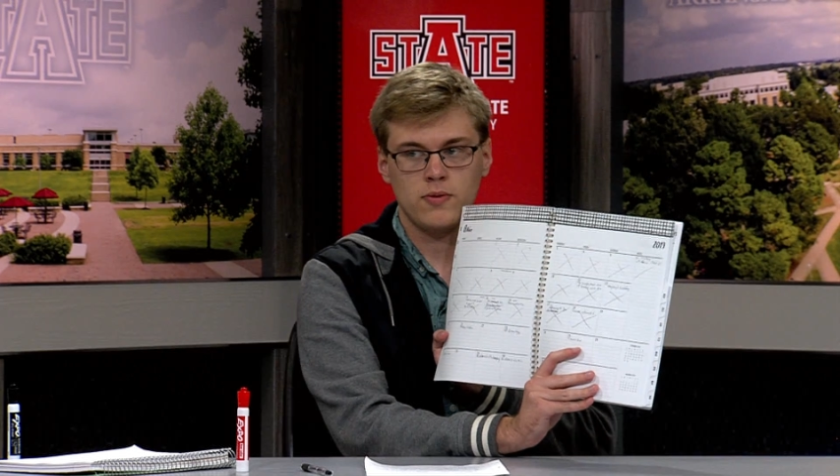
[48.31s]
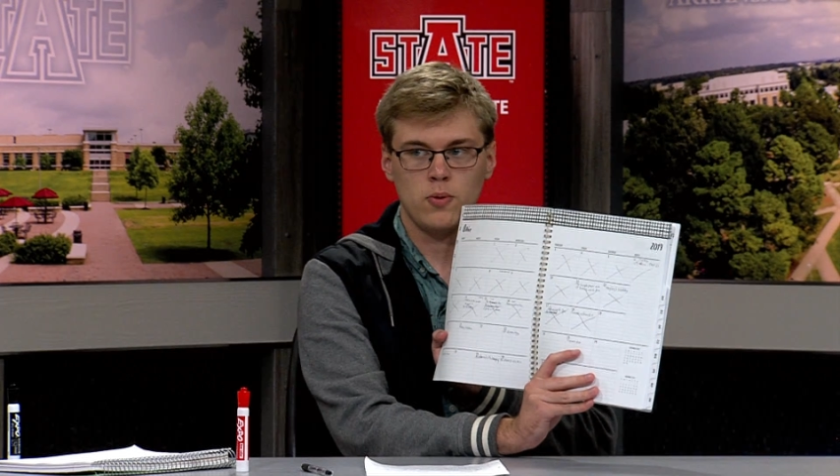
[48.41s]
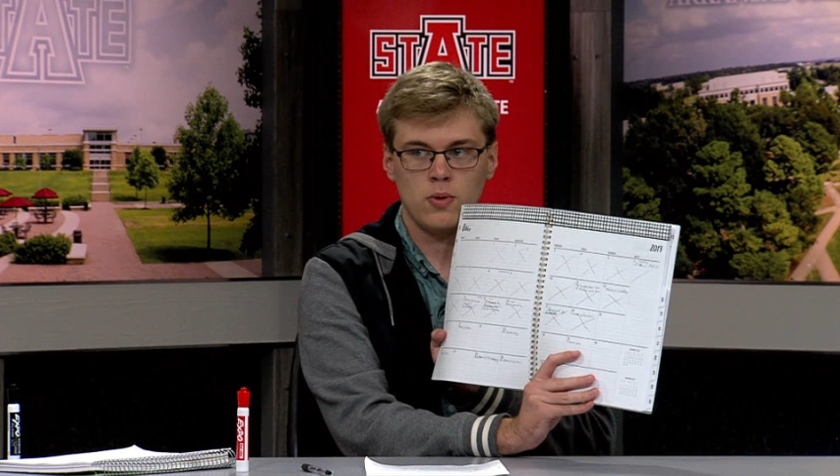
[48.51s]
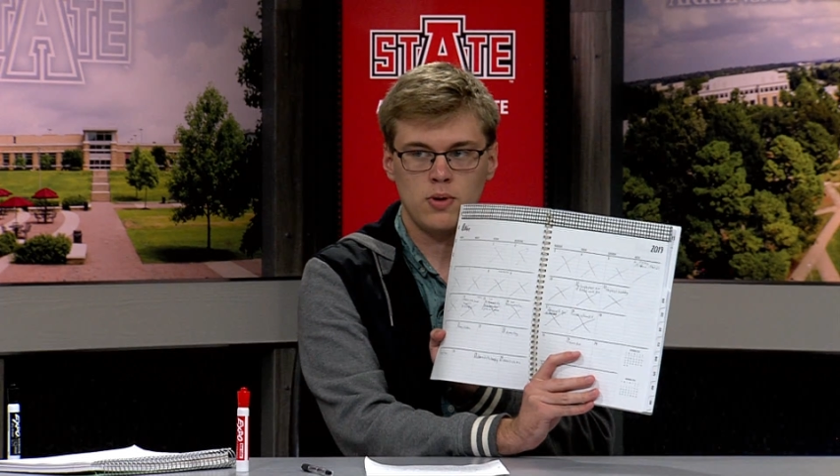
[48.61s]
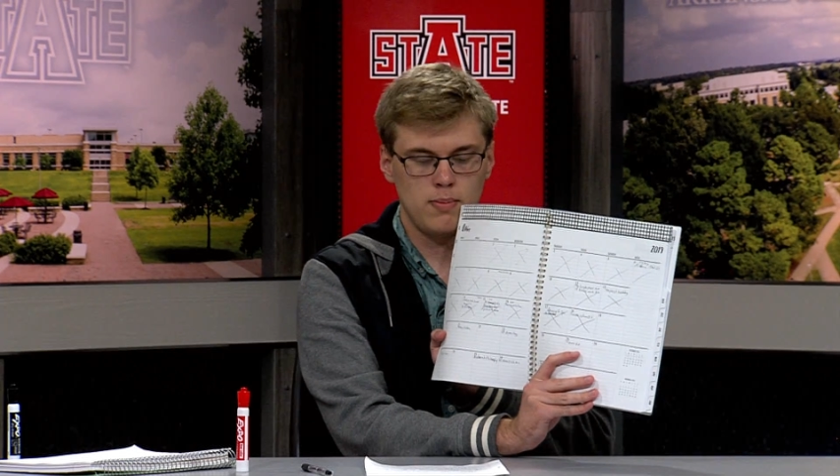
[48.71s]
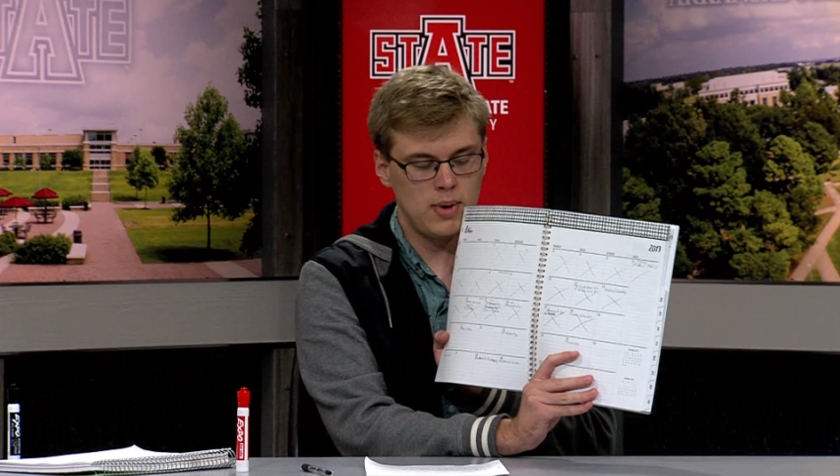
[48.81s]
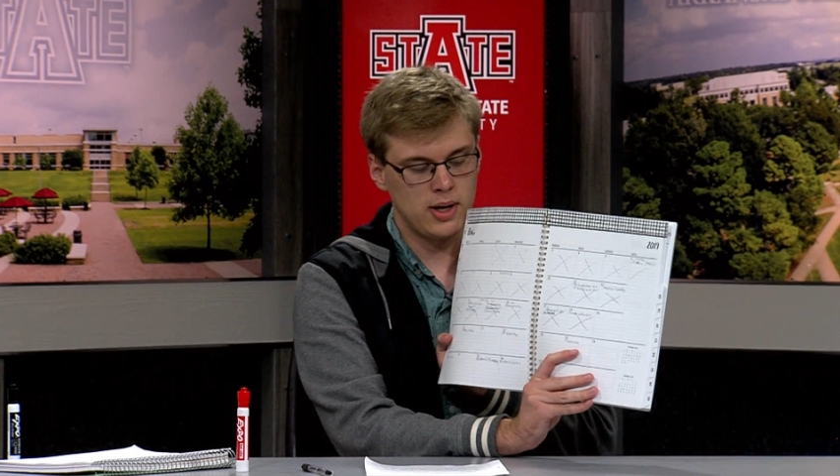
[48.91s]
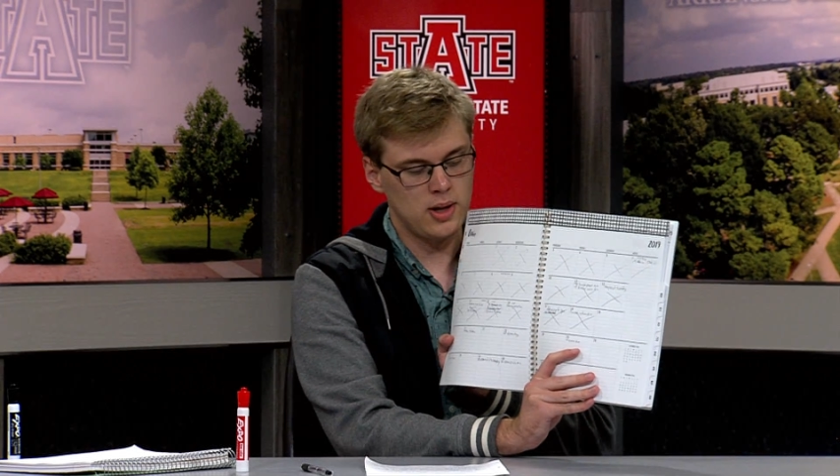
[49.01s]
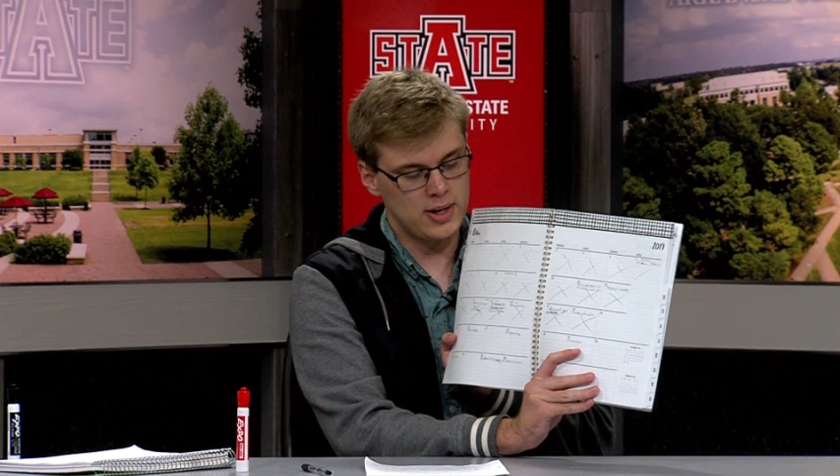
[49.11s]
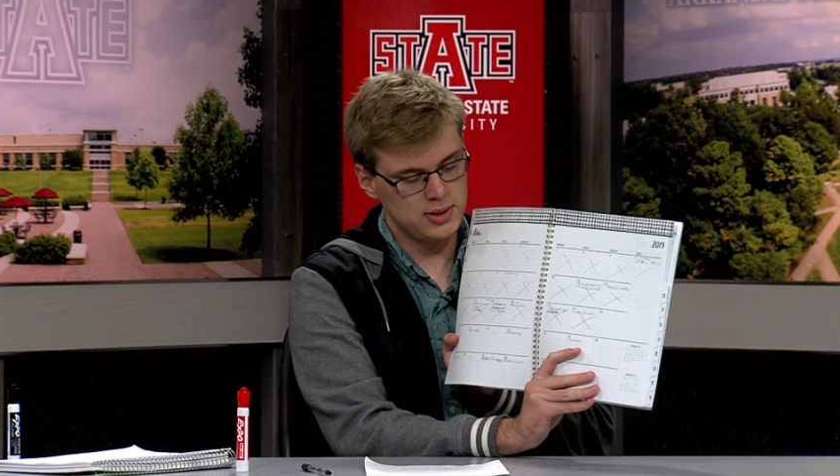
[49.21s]
for my
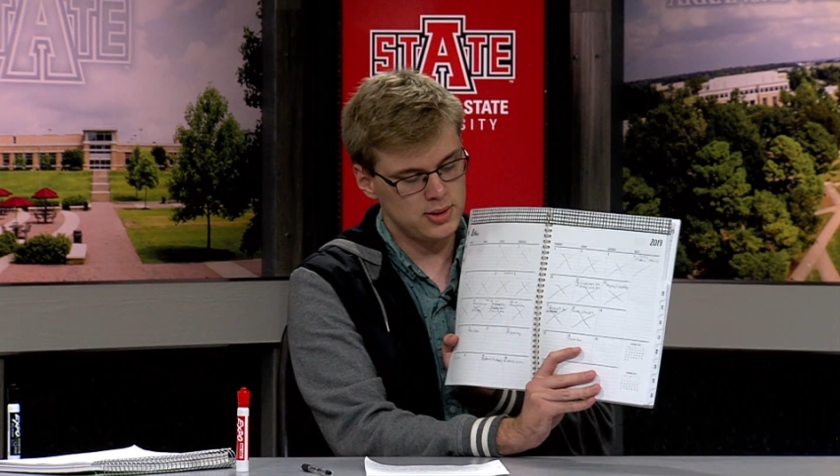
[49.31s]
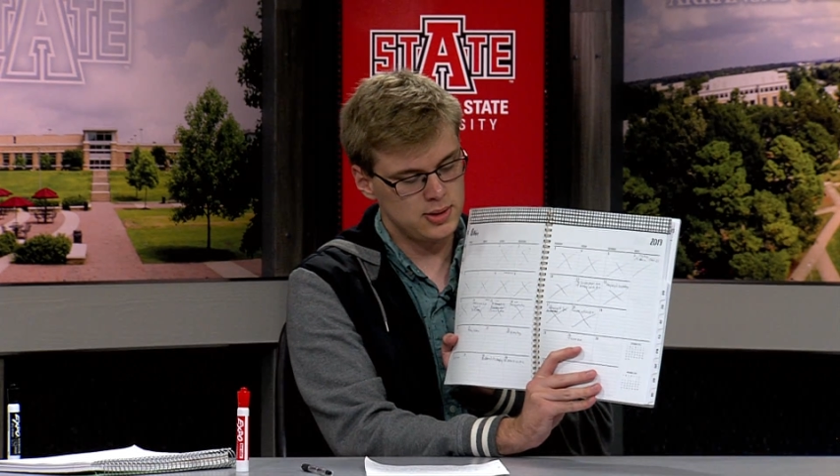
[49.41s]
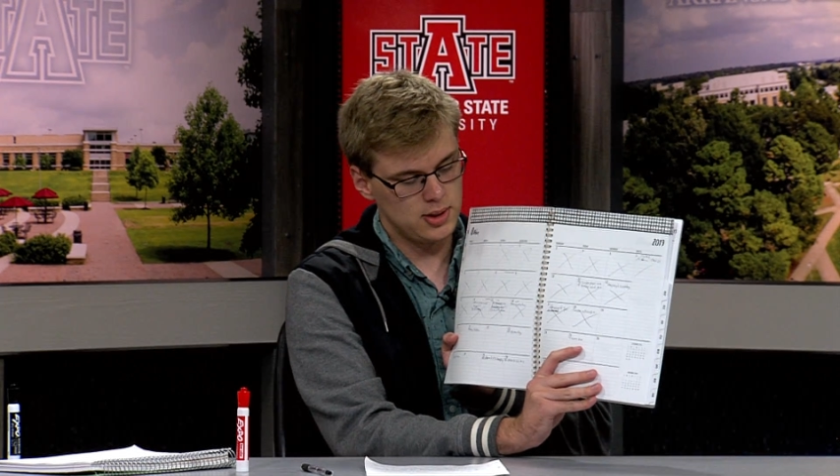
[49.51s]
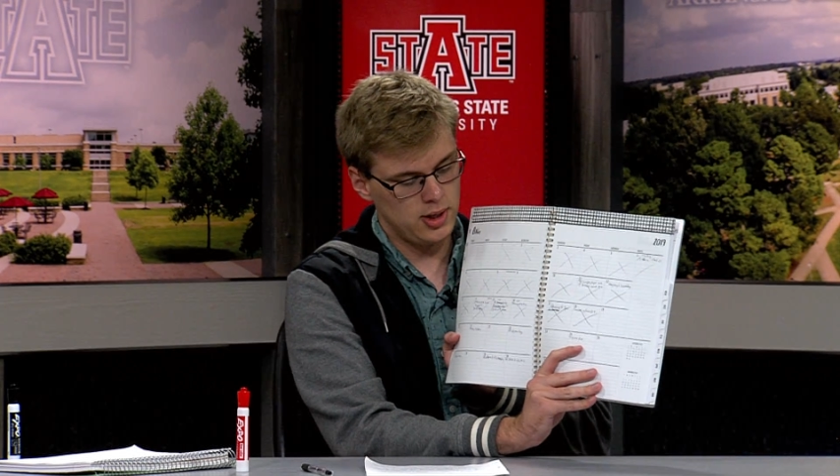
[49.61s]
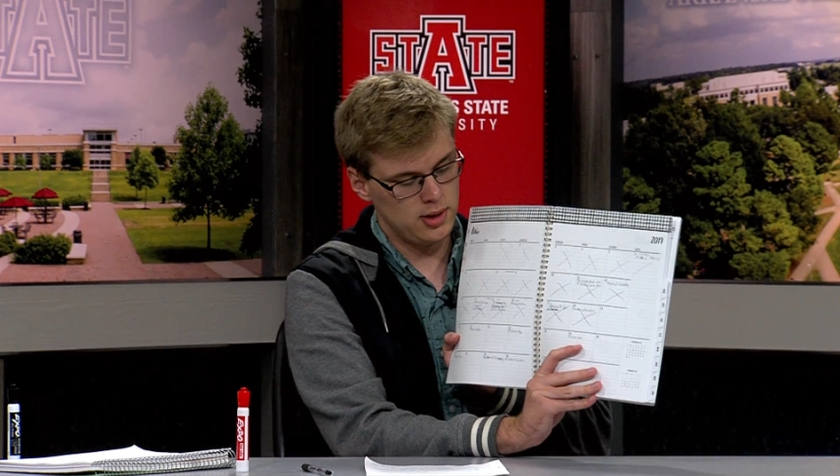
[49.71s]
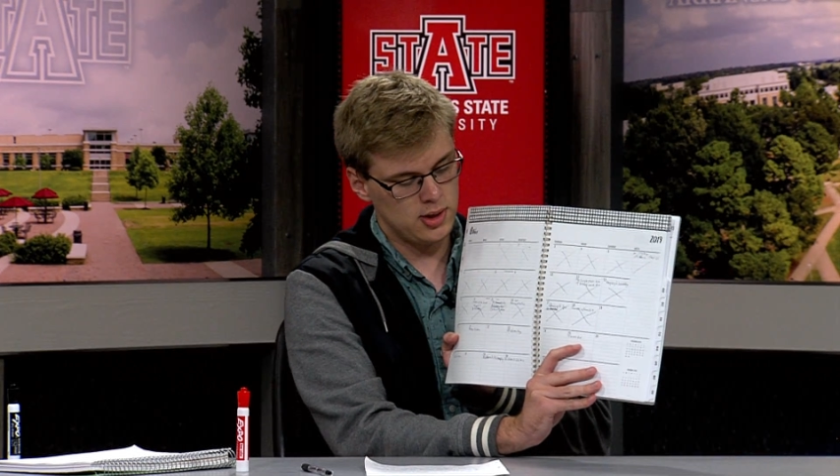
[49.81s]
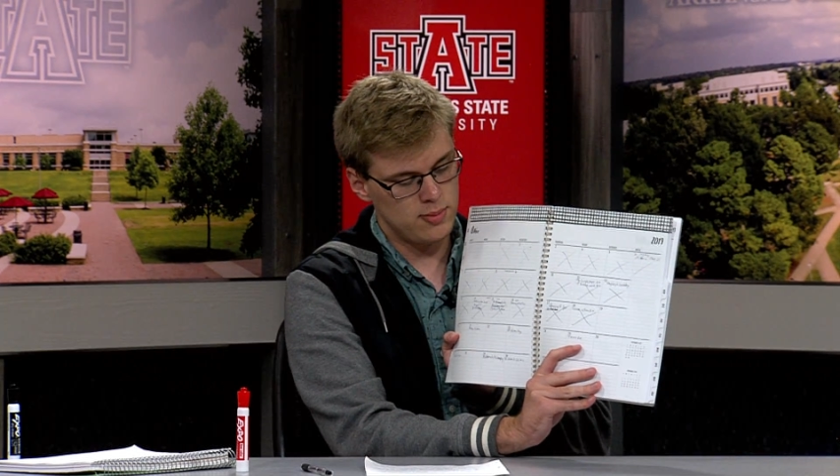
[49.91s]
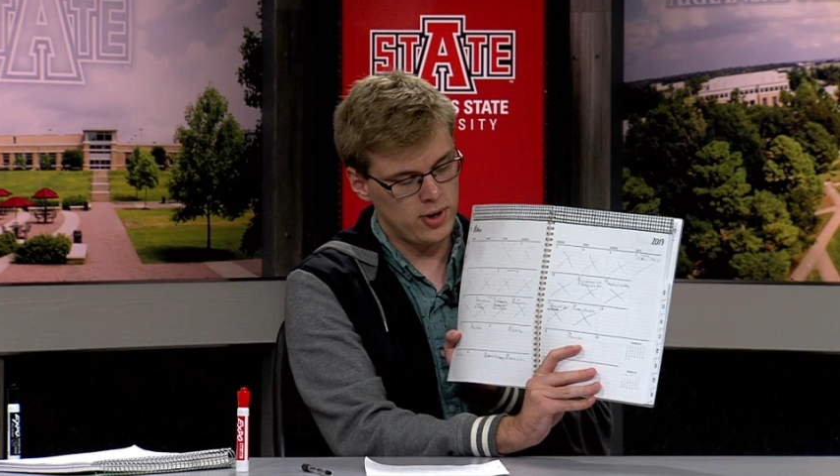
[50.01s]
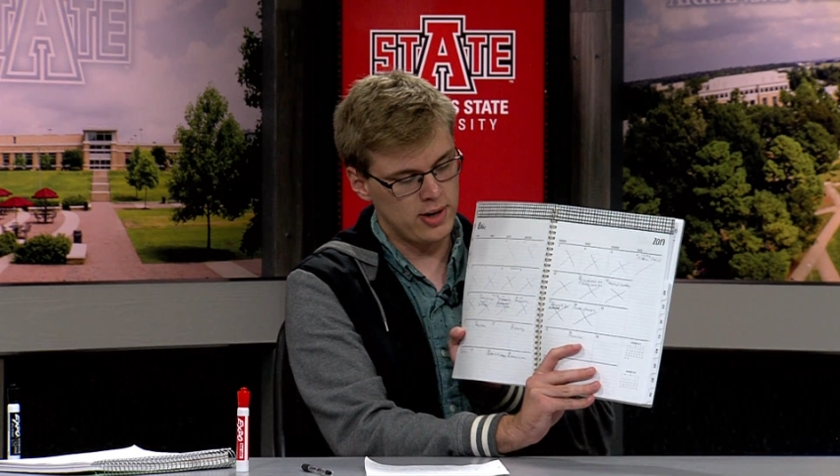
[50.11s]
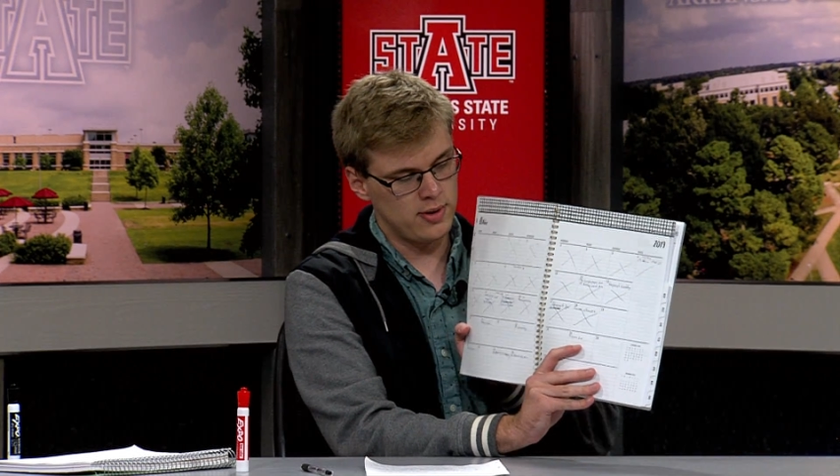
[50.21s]
classes and
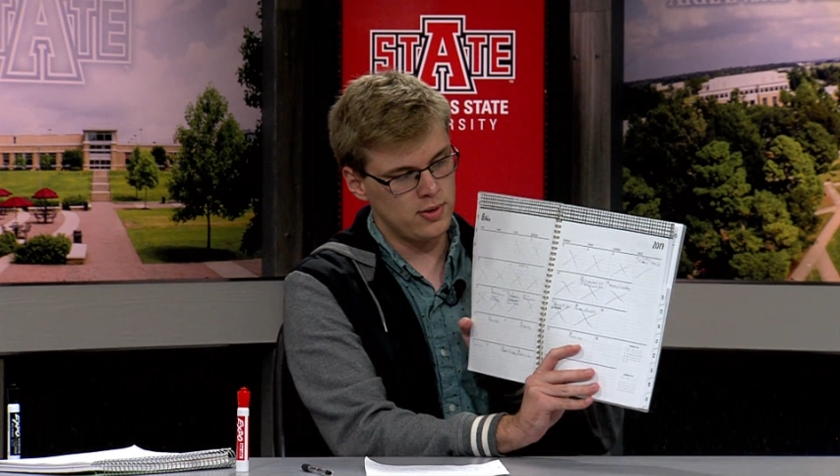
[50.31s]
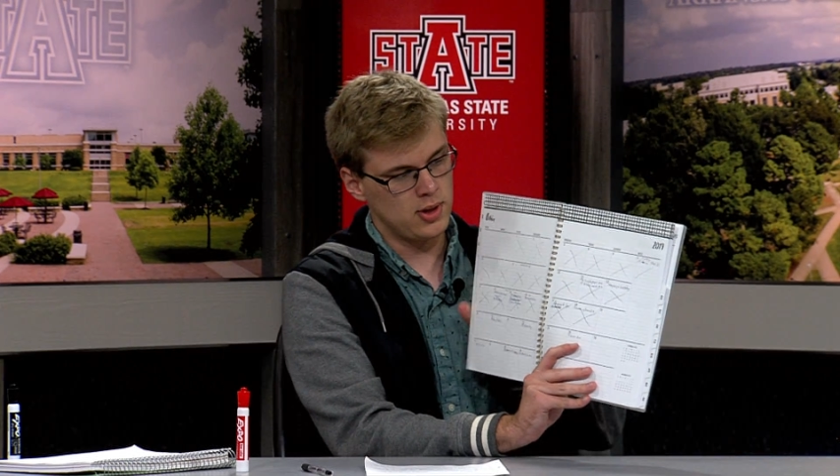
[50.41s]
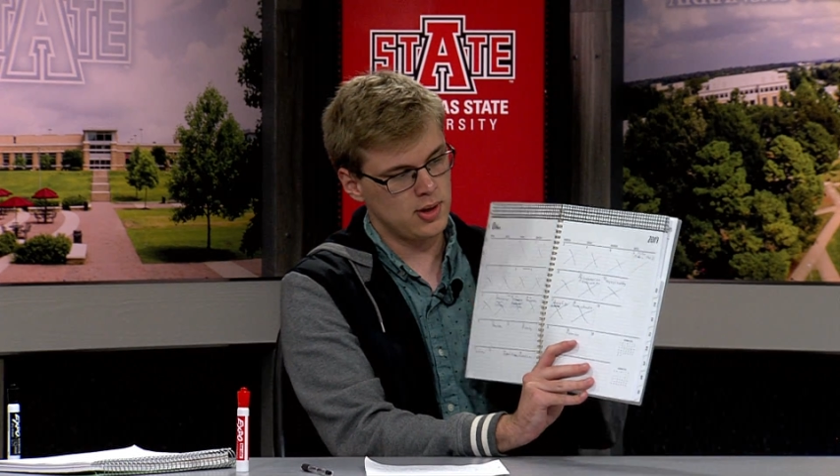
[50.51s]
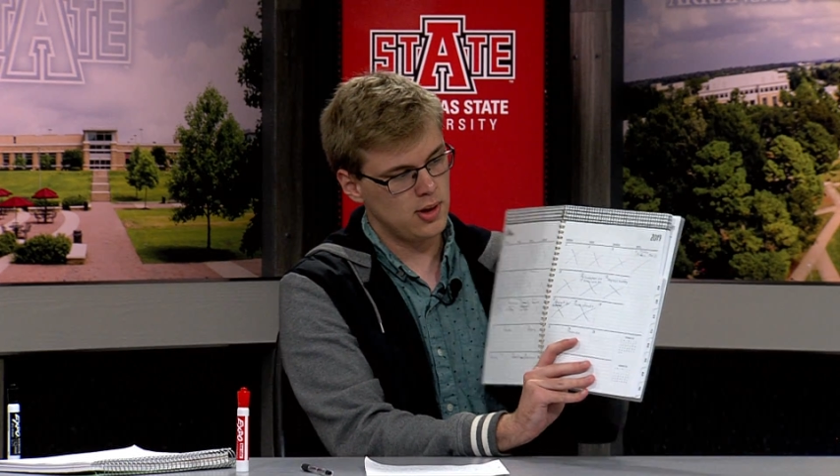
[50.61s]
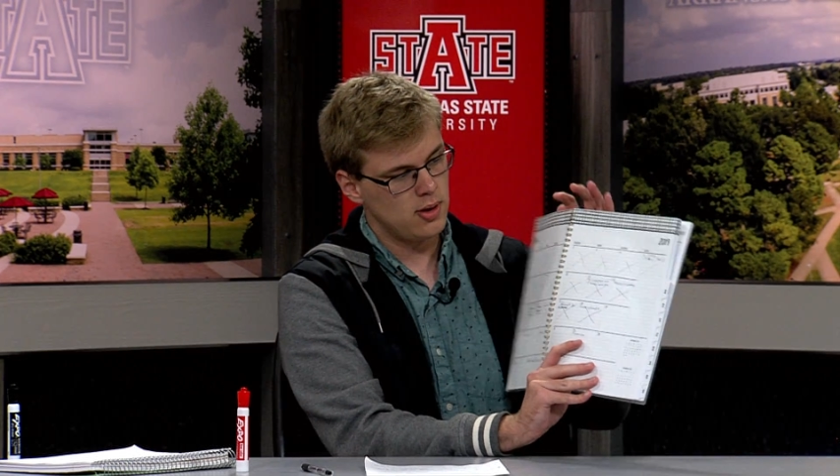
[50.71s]
keep track of everything.